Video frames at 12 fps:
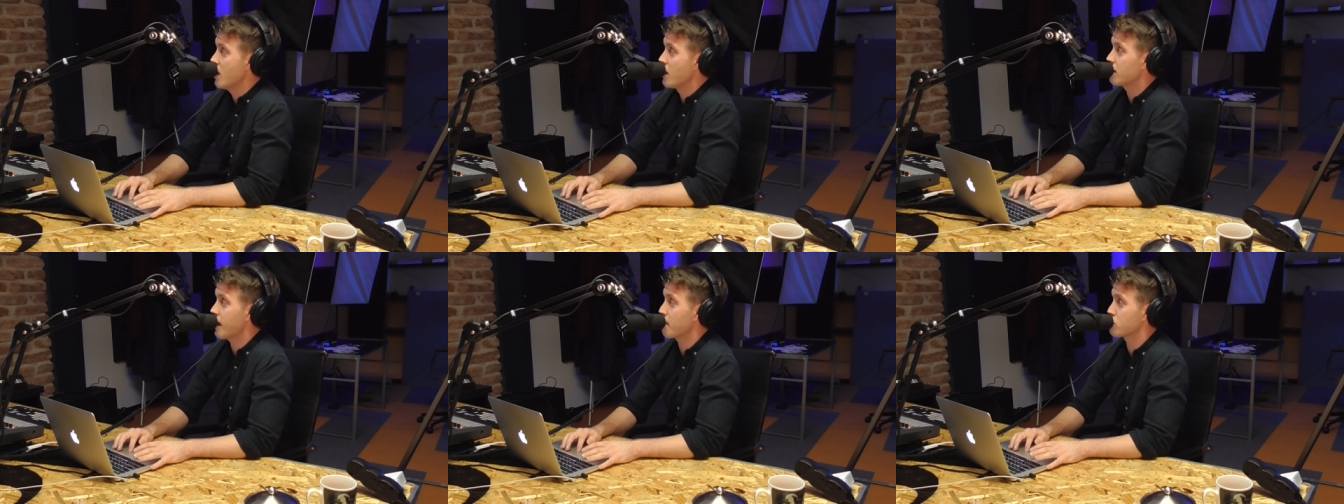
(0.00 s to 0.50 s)

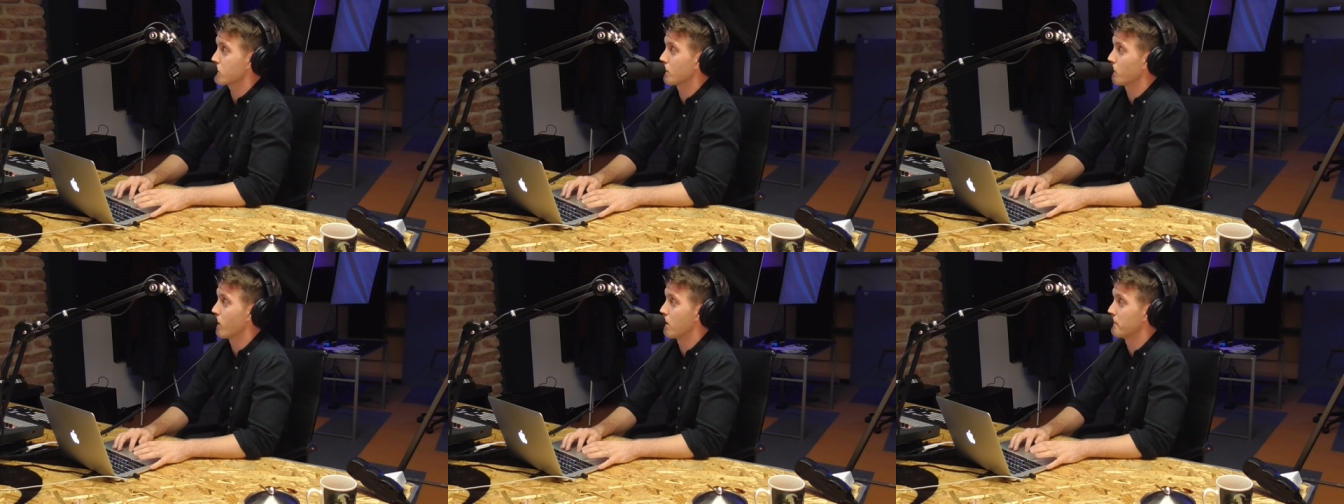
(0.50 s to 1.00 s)
He captured
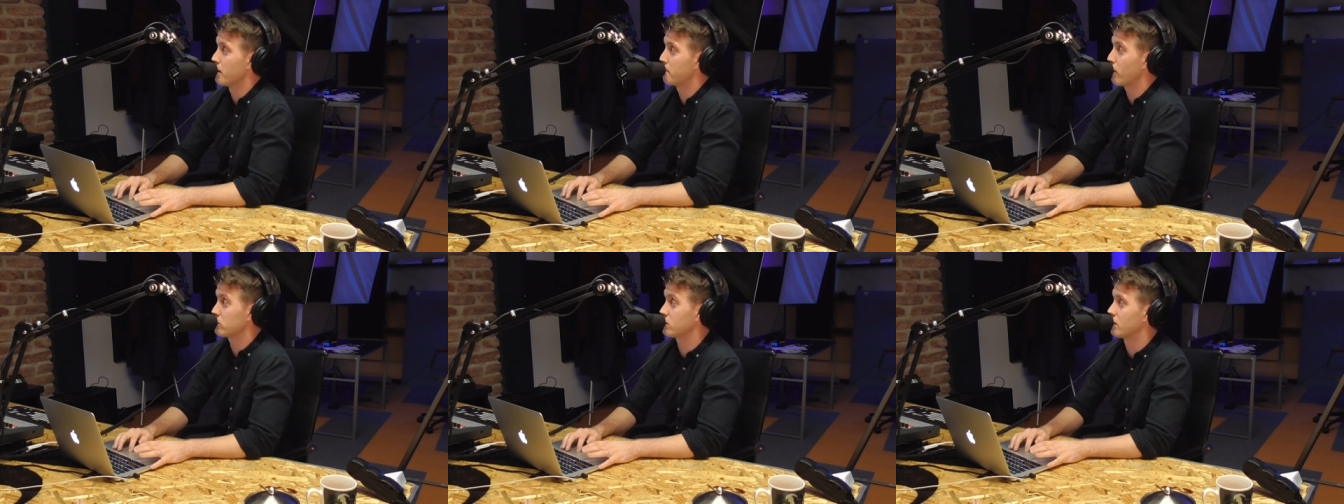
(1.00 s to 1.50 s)
the worm in a
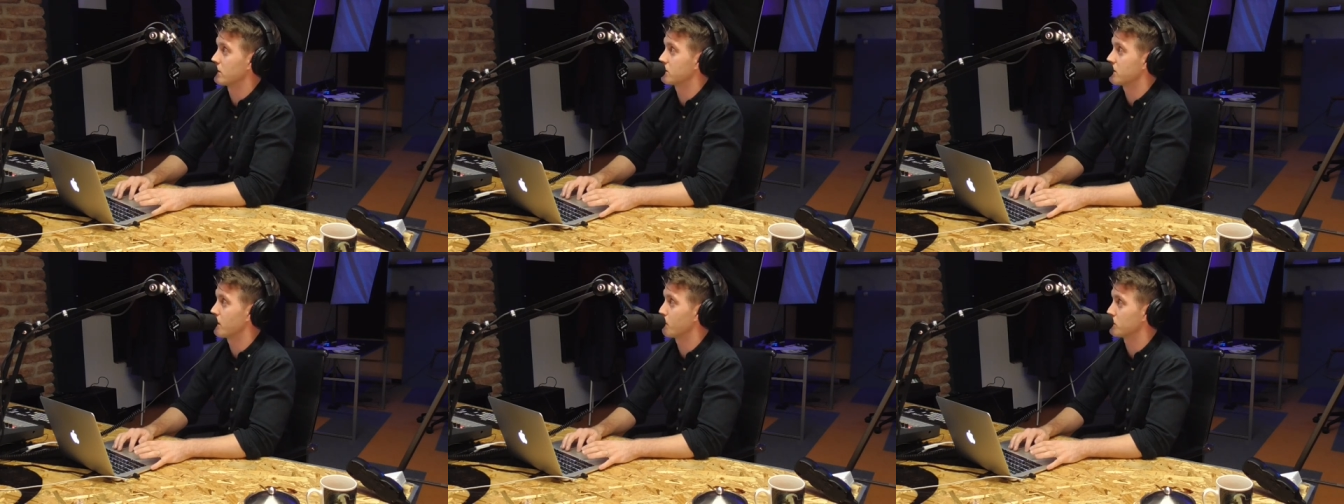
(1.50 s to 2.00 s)
bottle and
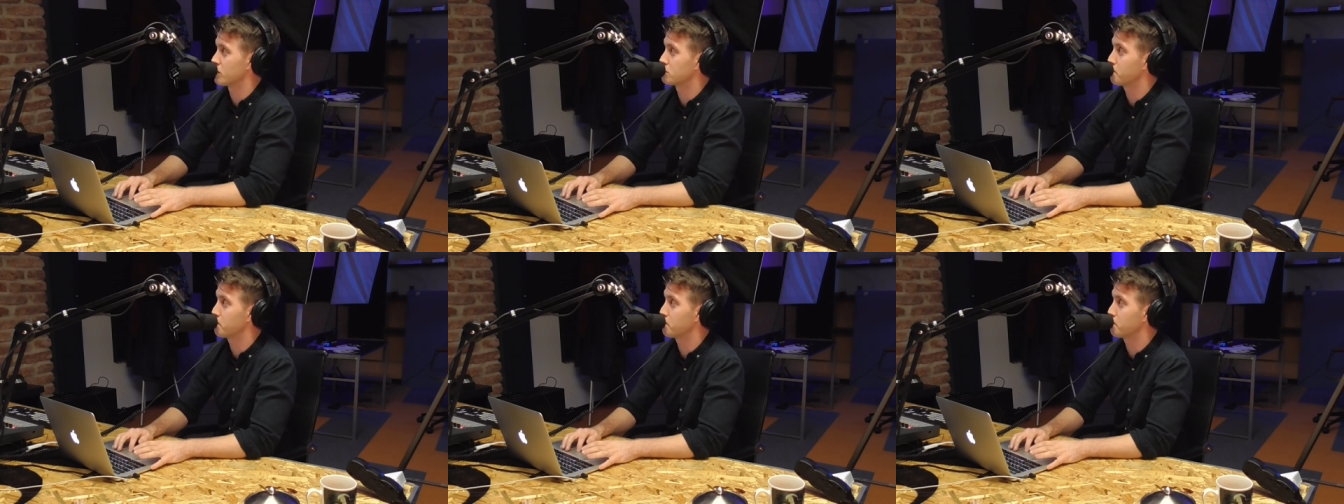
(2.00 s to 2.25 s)
said it was as